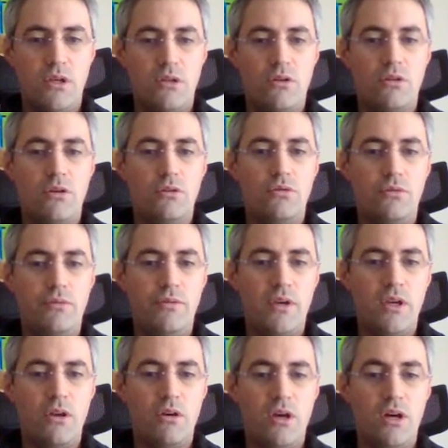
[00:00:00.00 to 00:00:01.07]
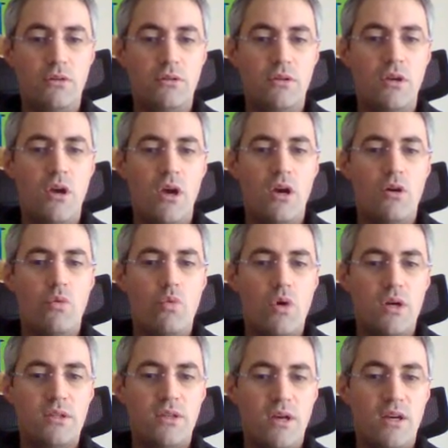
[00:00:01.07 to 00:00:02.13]
in order to figure out
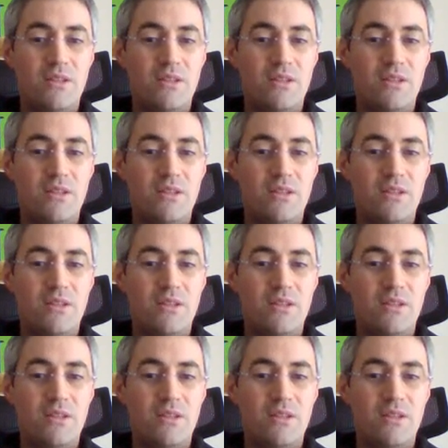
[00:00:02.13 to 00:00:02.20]
what are